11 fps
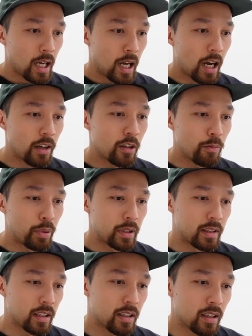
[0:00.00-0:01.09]
how do you
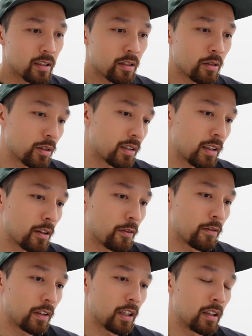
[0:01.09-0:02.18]
position
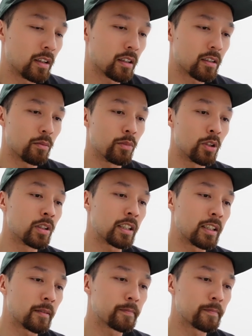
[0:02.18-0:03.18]
yourself in the community?